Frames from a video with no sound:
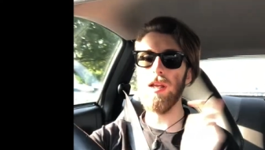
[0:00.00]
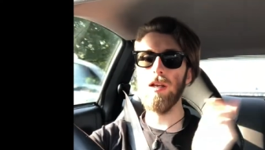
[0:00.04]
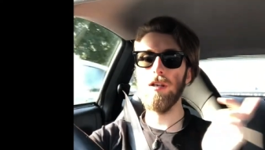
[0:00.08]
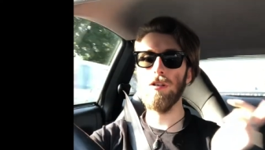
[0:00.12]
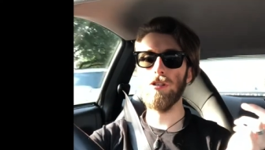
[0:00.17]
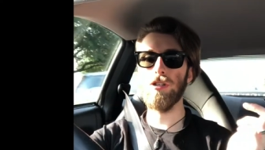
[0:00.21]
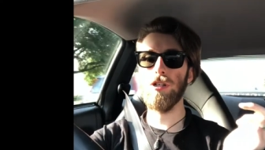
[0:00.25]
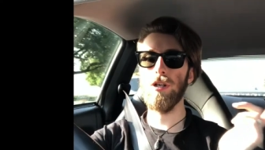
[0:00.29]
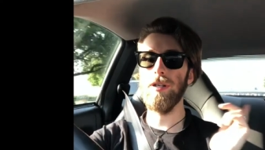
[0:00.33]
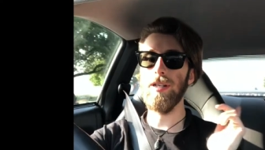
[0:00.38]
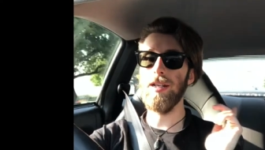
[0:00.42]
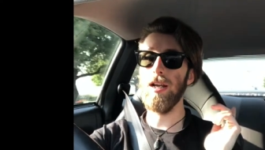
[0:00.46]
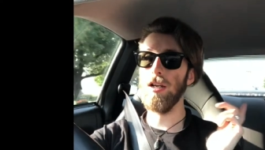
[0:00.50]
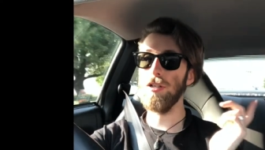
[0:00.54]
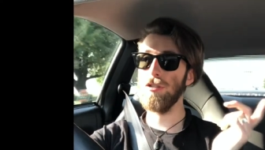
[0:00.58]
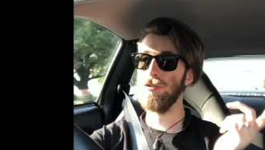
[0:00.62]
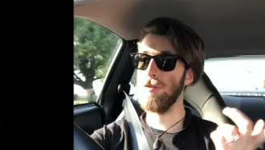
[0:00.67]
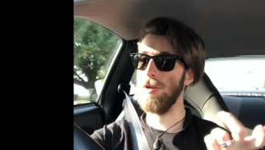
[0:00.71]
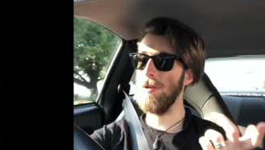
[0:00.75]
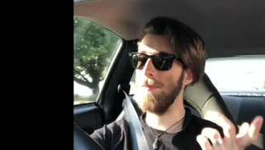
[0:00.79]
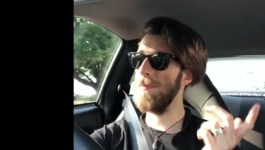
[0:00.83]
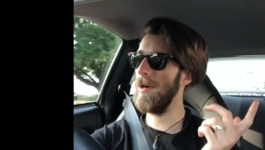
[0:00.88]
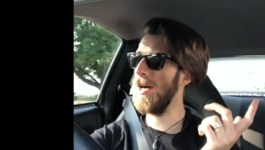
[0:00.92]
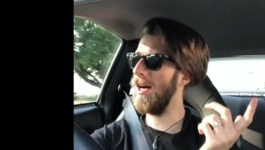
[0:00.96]
shooting the ice
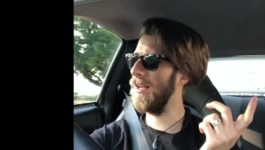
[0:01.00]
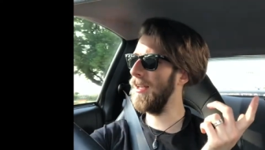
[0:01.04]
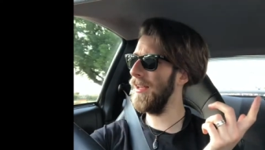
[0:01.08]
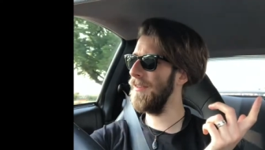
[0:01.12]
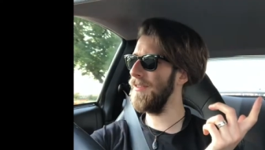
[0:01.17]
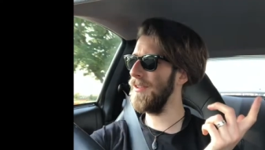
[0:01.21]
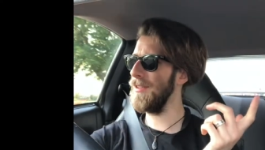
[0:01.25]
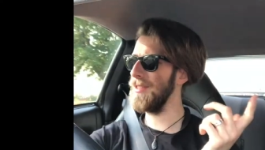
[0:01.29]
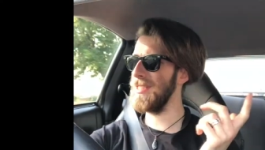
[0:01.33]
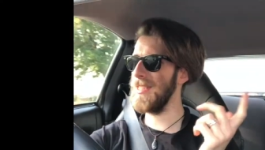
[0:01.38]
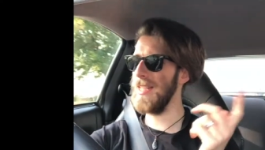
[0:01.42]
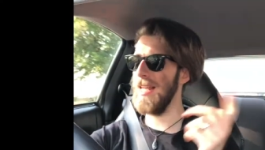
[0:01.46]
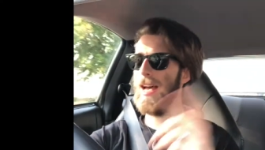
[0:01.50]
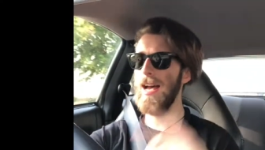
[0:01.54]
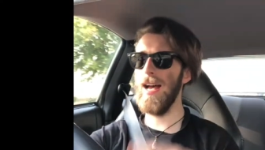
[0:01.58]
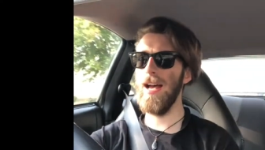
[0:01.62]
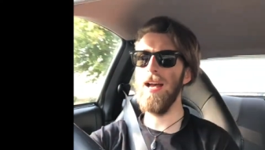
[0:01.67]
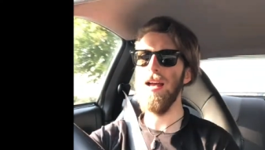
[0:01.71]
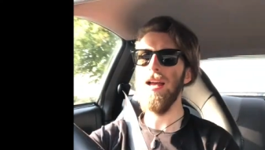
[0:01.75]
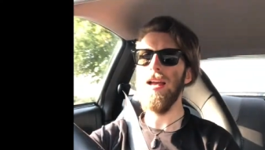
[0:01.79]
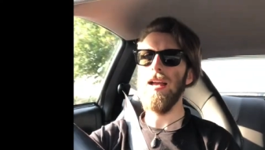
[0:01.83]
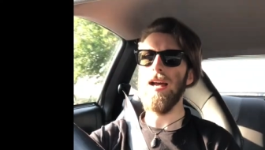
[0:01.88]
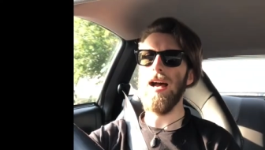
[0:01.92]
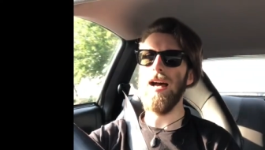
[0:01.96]
cream pile of it is there,
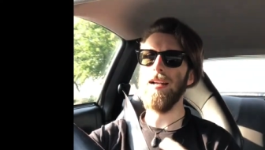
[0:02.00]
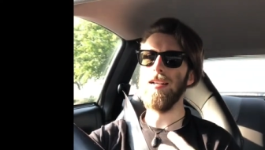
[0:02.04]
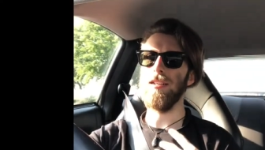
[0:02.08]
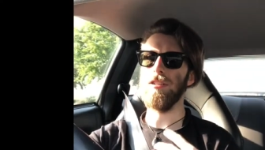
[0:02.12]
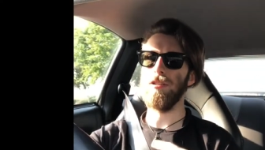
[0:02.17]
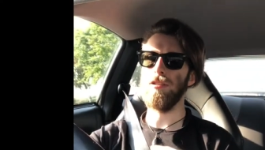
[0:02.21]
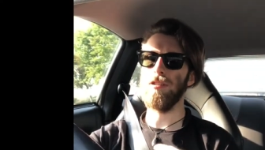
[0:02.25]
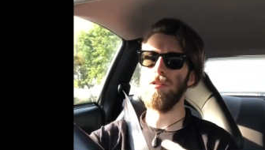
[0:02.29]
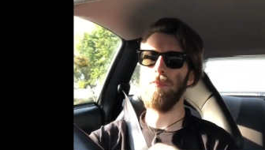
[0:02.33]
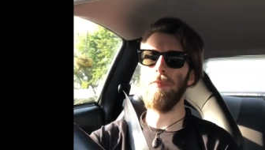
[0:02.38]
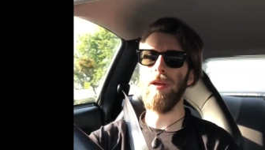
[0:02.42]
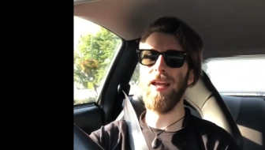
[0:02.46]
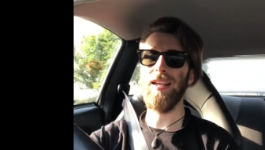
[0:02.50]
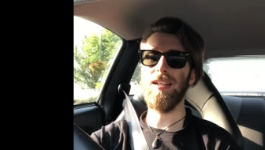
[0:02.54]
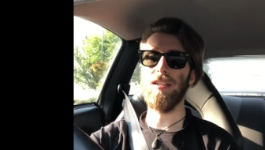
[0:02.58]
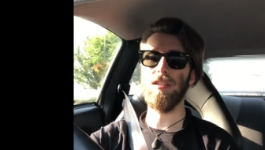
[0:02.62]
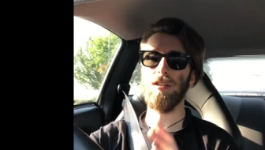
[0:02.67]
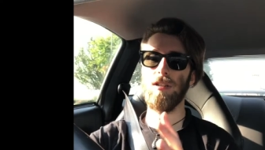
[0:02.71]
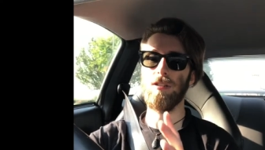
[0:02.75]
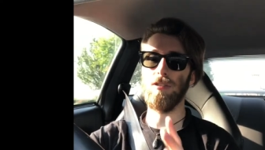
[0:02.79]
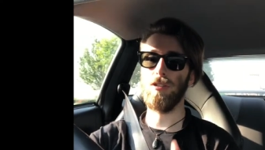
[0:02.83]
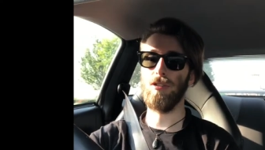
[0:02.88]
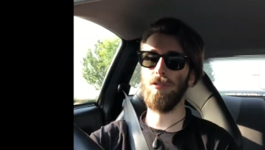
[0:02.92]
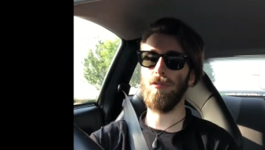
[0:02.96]
and there's lots of pinks,
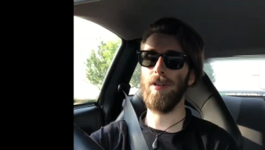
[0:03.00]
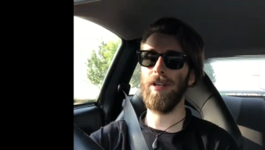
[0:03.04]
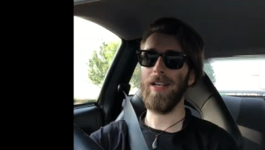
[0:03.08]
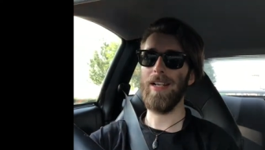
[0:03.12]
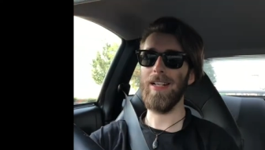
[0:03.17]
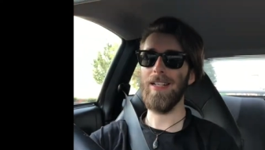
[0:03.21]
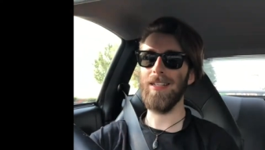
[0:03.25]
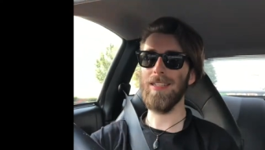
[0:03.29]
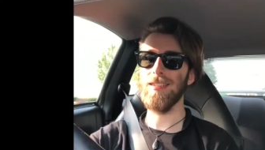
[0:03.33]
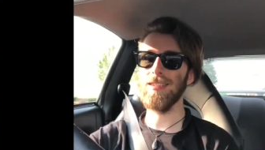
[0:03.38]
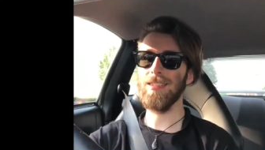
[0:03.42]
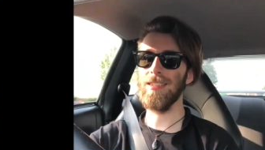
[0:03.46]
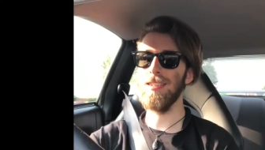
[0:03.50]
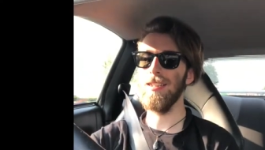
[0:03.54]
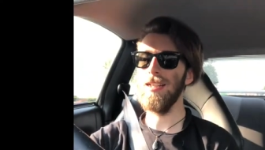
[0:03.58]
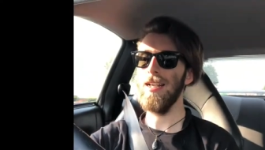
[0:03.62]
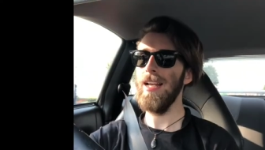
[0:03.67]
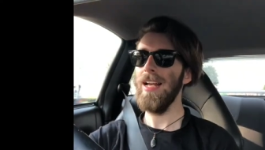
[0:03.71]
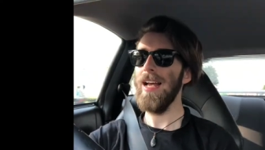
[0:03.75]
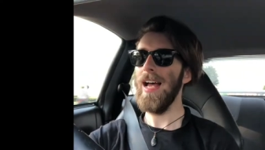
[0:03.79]
lots of greens.